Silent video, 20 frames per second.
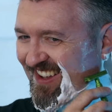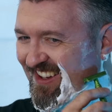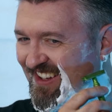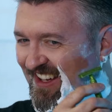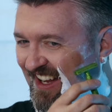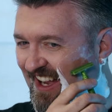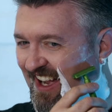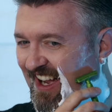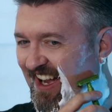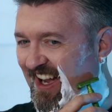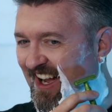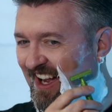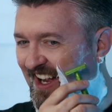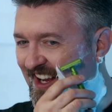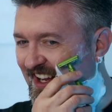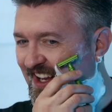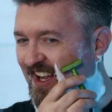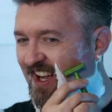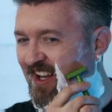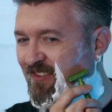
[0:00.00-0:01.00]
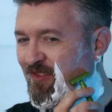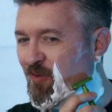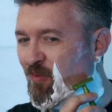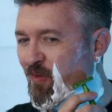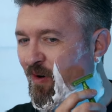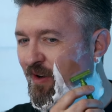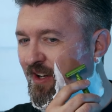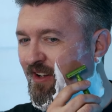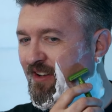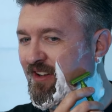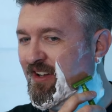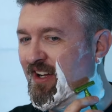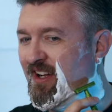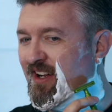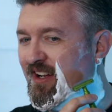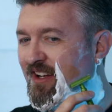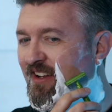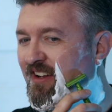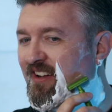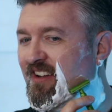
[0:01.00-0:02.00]
Yeah, I'm a one and
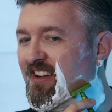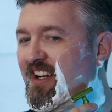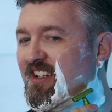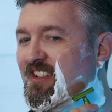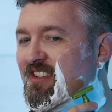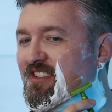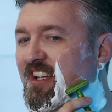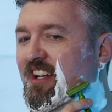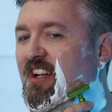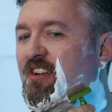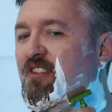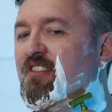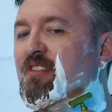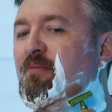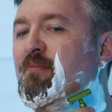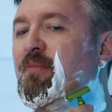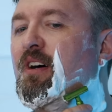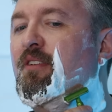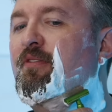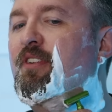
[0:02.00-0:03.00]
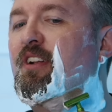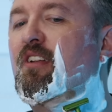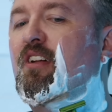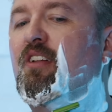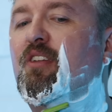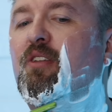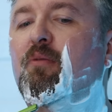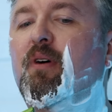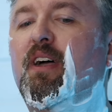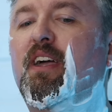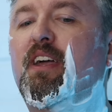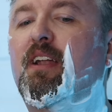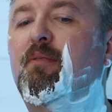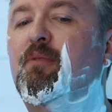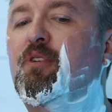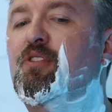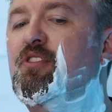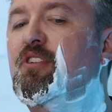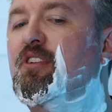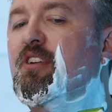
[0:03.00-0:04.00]
done. I just kind of do some buffing along the way, and I'm
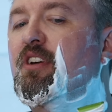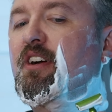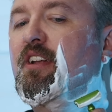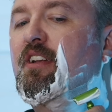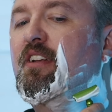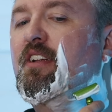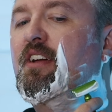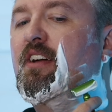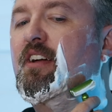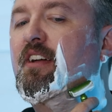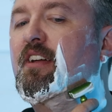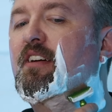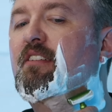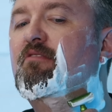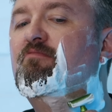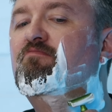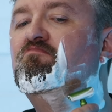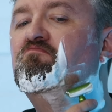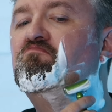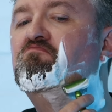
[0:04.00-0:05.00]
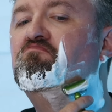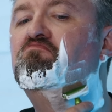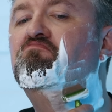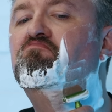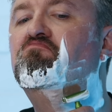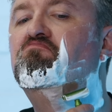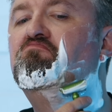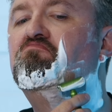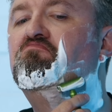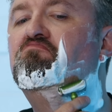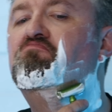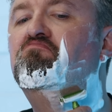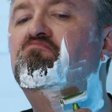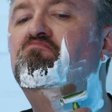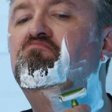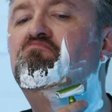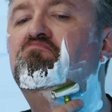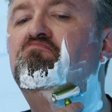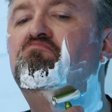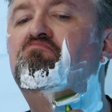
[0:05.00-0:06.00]
usually good. When I do
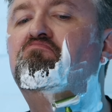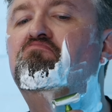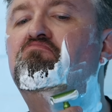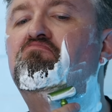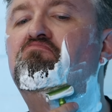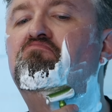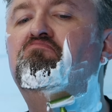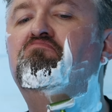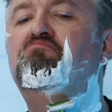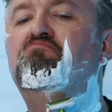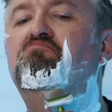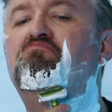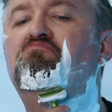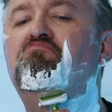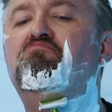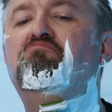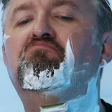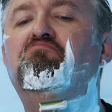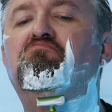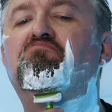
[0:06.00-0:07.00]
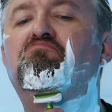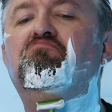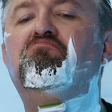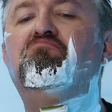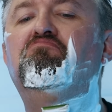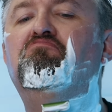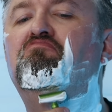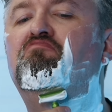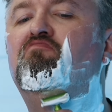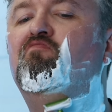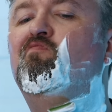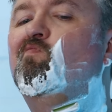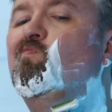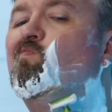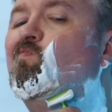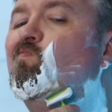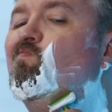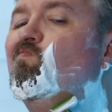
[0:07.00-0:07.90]
three, it's because I'm enjoying the shave, but I